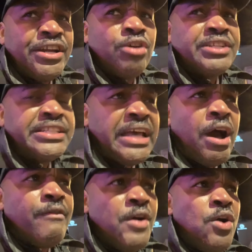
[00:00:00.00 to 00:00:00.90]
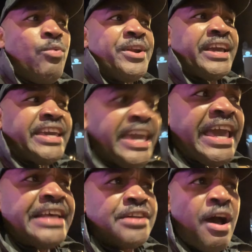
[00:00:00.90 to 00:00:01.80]
yourself with the
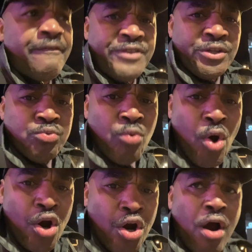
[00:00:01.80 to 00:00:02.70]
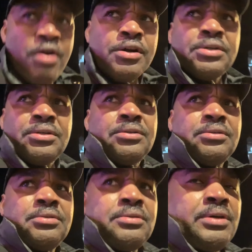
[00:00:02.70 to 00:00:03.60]
cares of this world
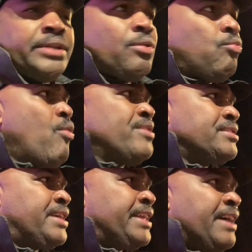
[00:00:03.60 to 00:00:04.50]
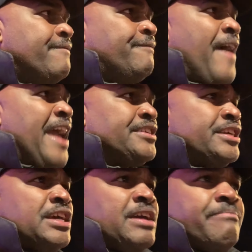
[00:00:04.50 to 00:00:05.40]
and the witches get an
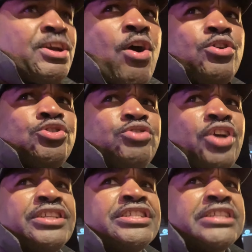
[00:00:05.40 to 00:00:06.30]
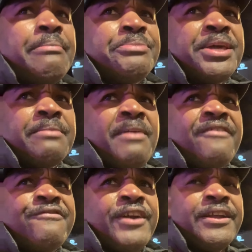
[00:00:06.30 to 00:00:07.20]
advantage because you've done something, my
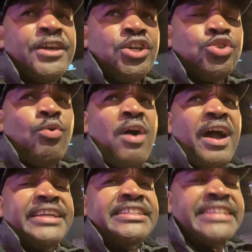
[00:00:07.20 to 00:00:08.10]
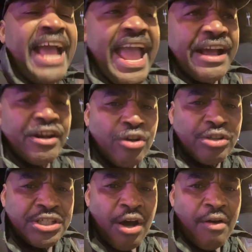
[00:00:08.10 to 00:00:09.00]
friend. You are entangling
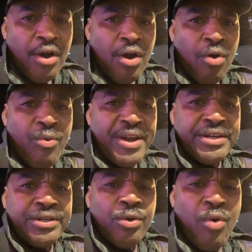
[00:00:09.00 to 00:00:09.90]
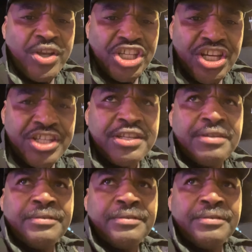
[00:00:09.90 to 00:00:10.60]
yourself with the witches.